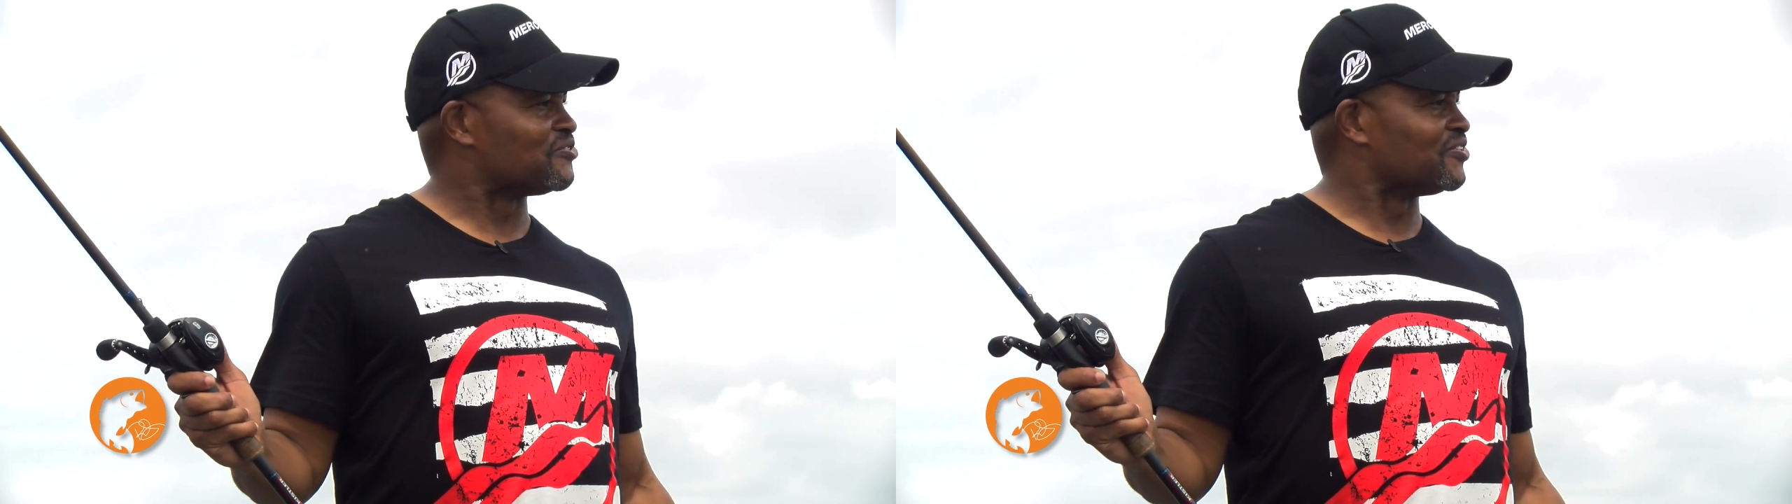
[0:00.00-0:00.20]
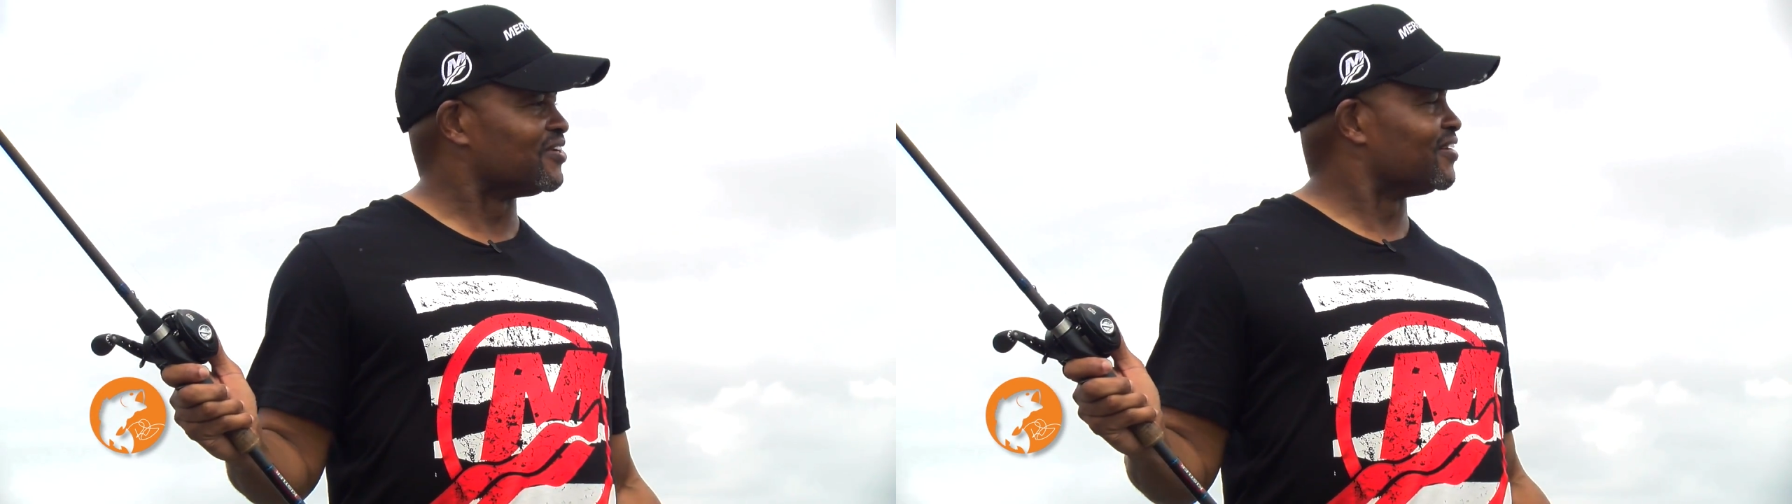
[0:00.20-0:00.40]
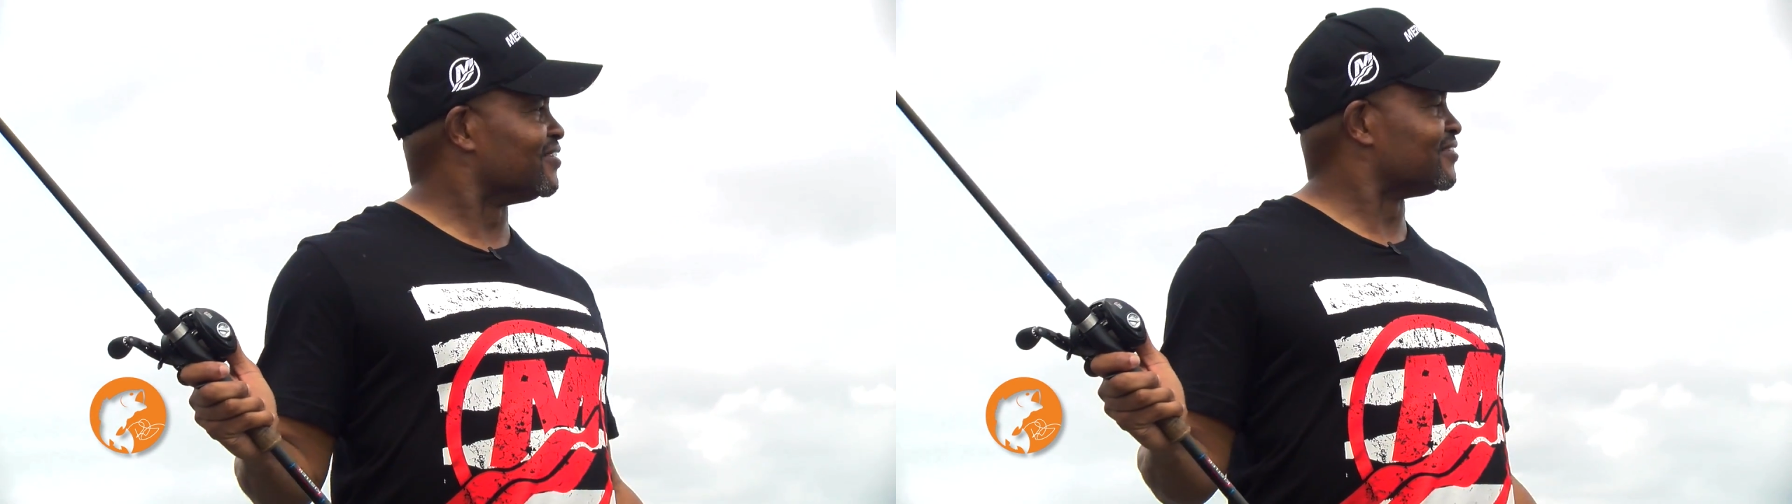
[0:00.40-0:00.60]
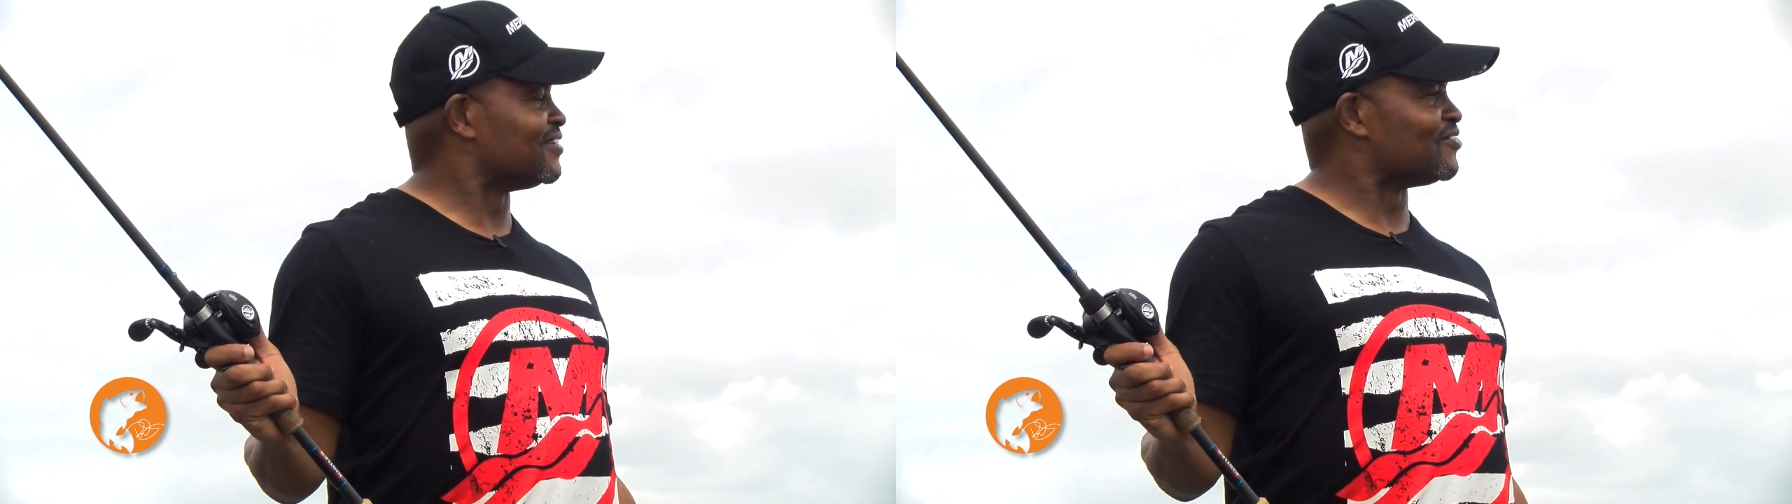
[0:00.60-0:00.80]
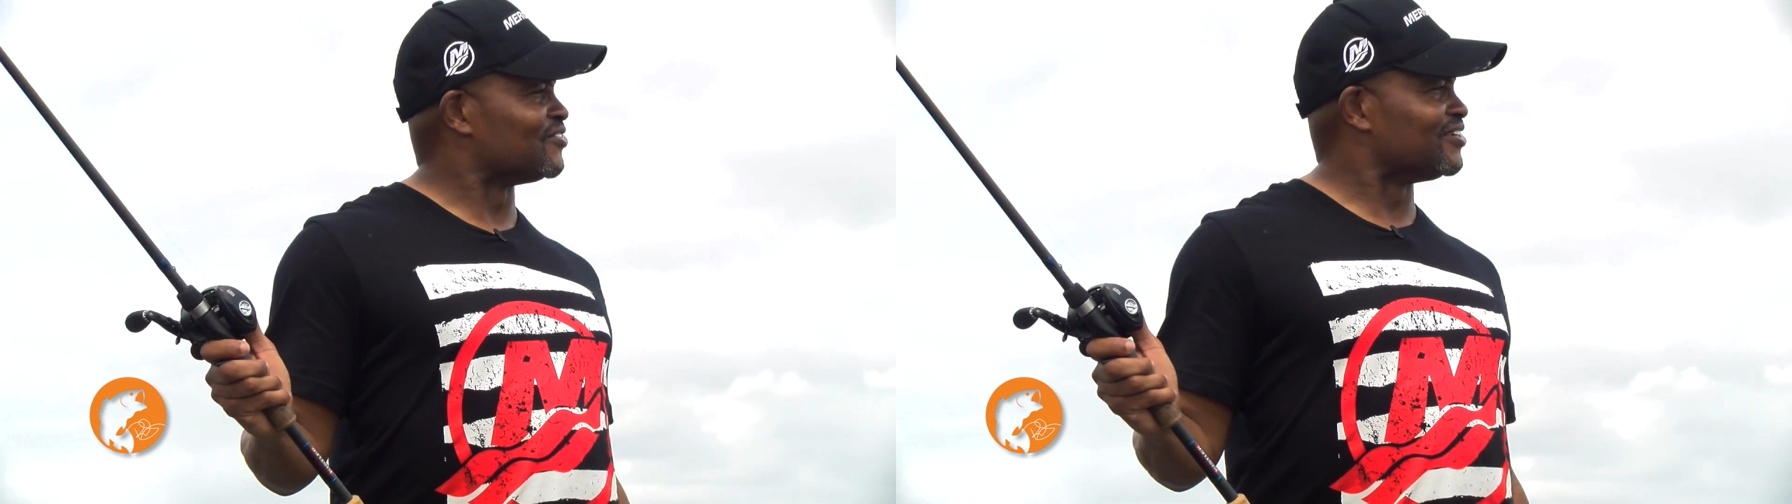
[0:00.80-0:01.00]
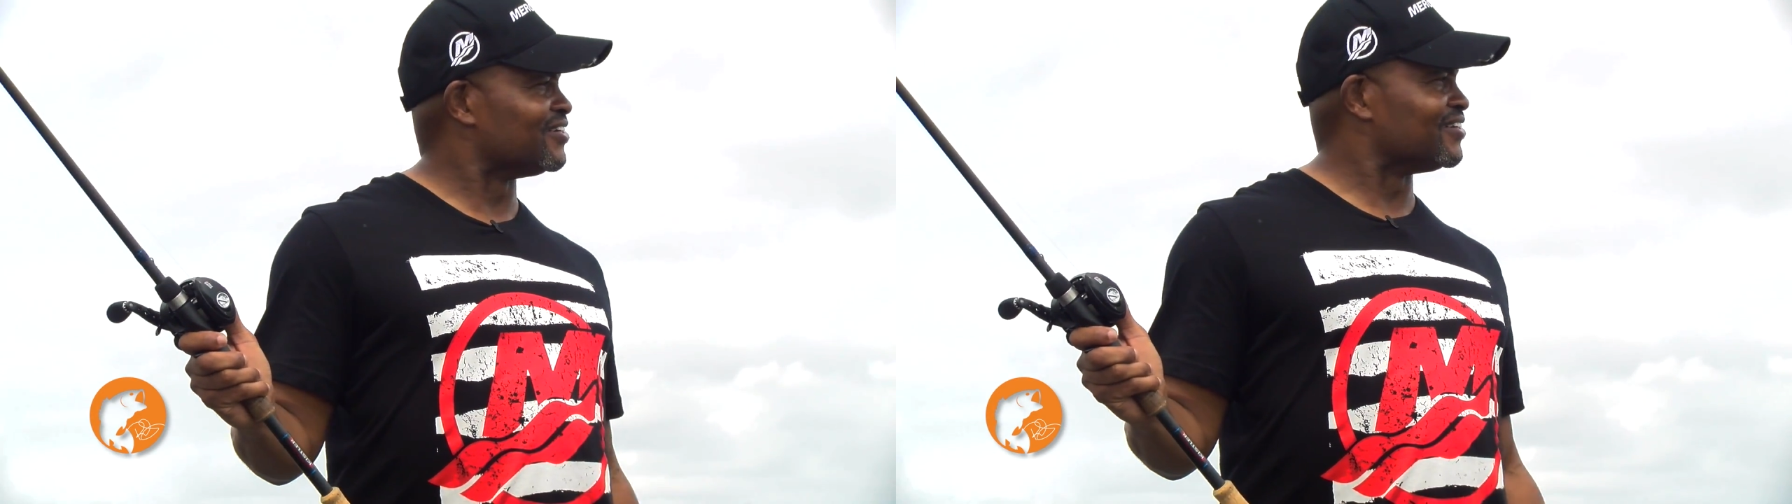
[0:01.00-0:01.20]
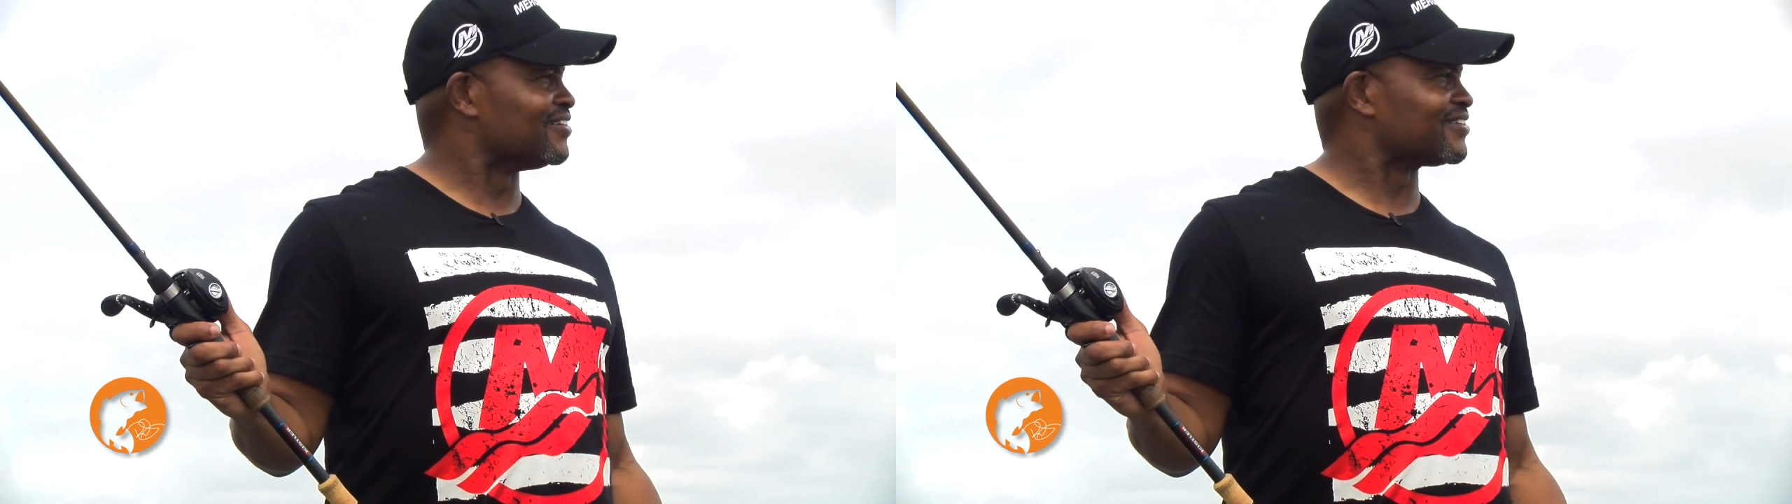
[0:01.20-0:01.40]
for another several years,